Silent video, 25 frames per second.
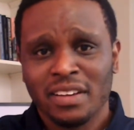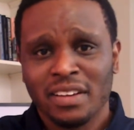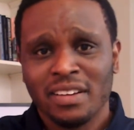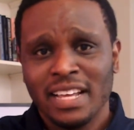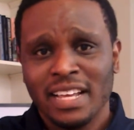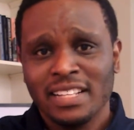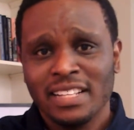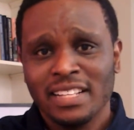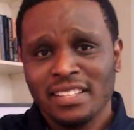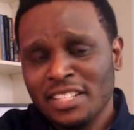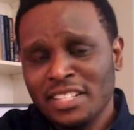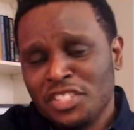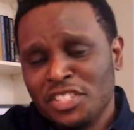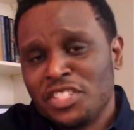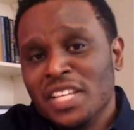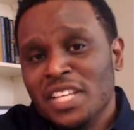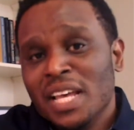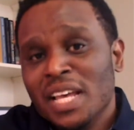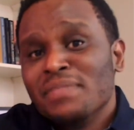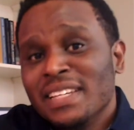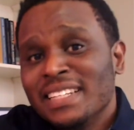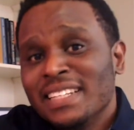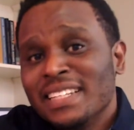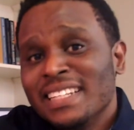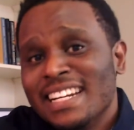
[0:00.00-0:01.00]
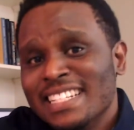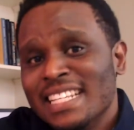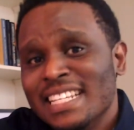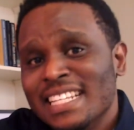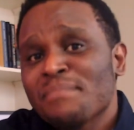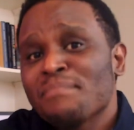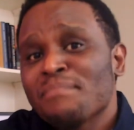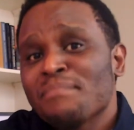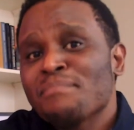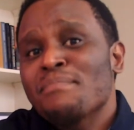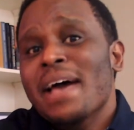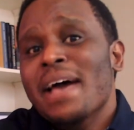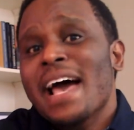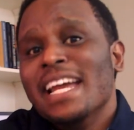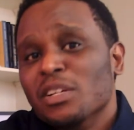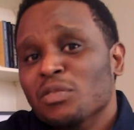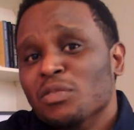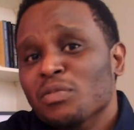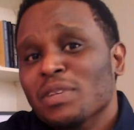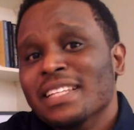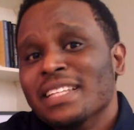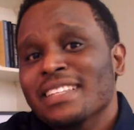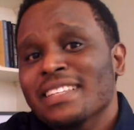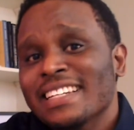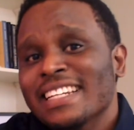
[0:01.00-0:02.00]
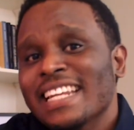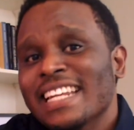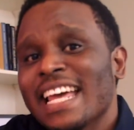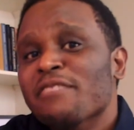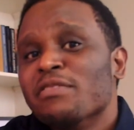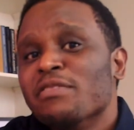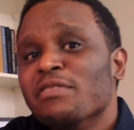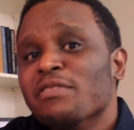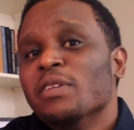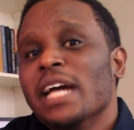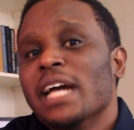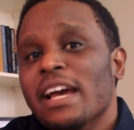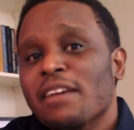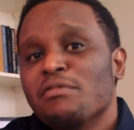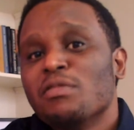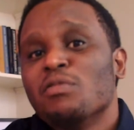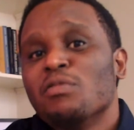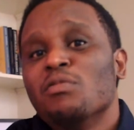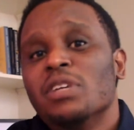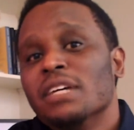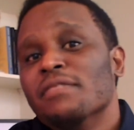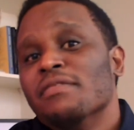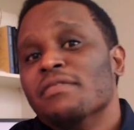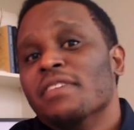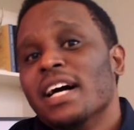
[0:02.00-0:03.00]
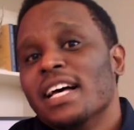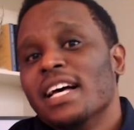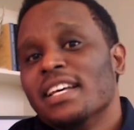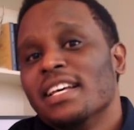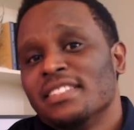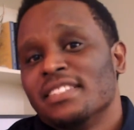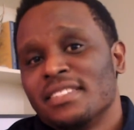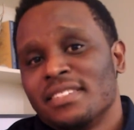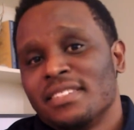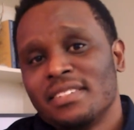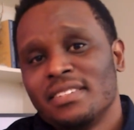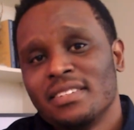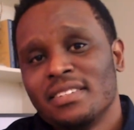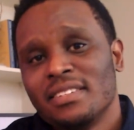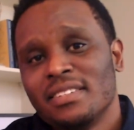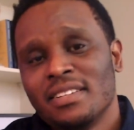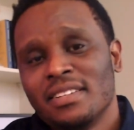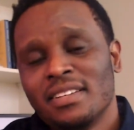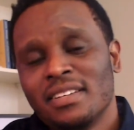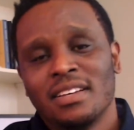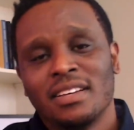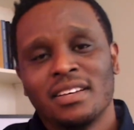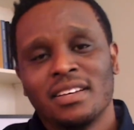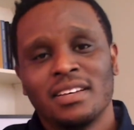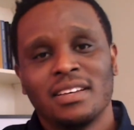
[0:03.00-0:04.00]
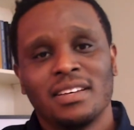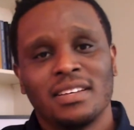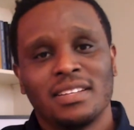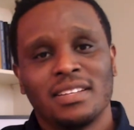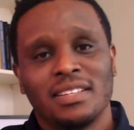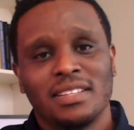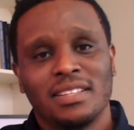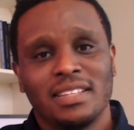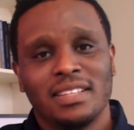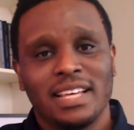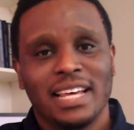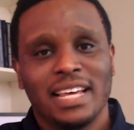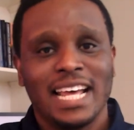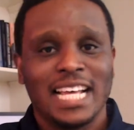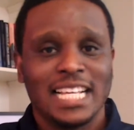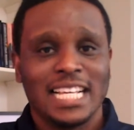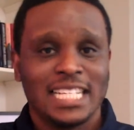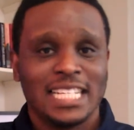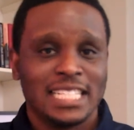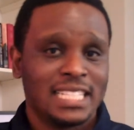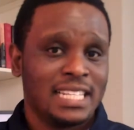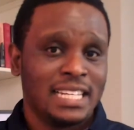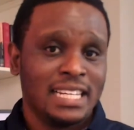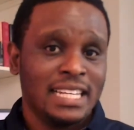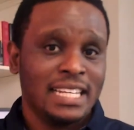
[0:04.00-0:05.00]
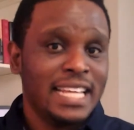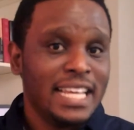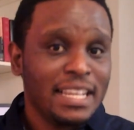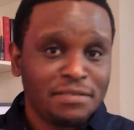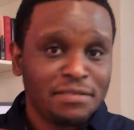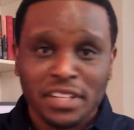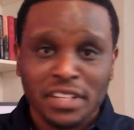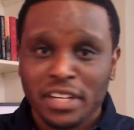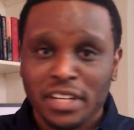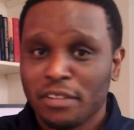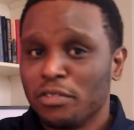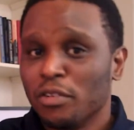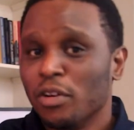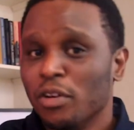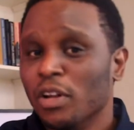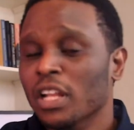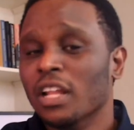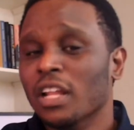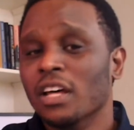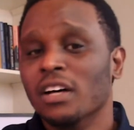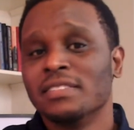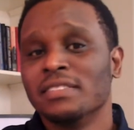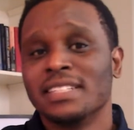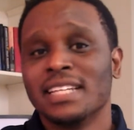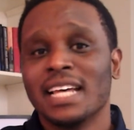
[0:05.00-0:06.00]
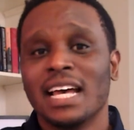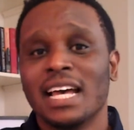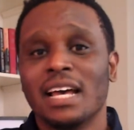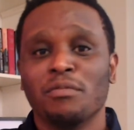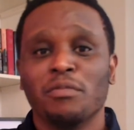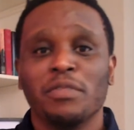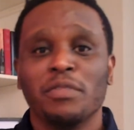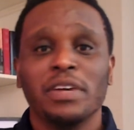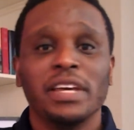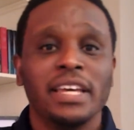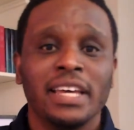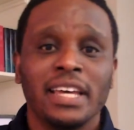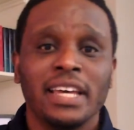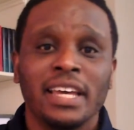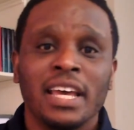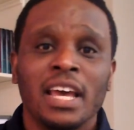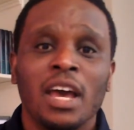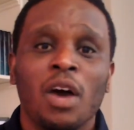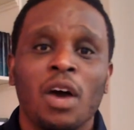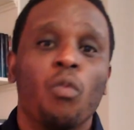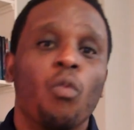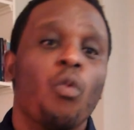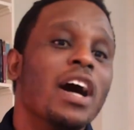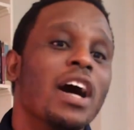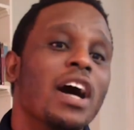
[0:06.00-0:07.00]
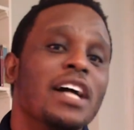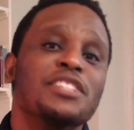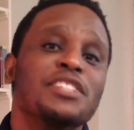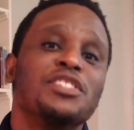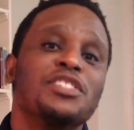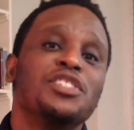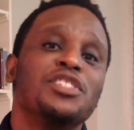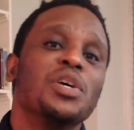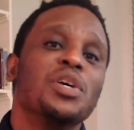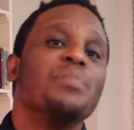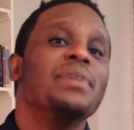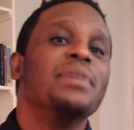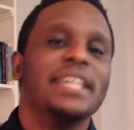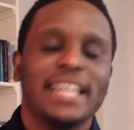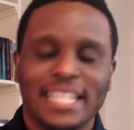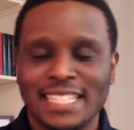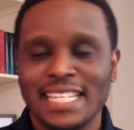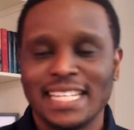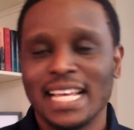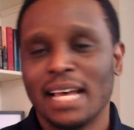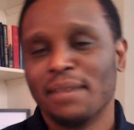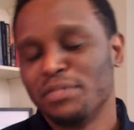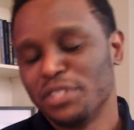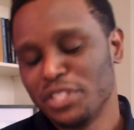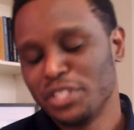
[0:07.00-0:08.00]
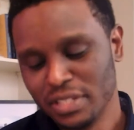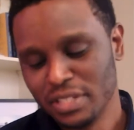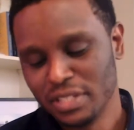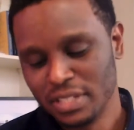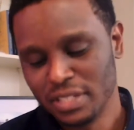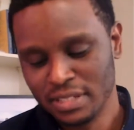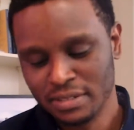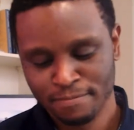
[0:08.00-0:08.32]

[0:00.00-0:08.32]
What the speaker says: it's something that is embedded within every one of us that has lived here for a long time. We want to be exceptional.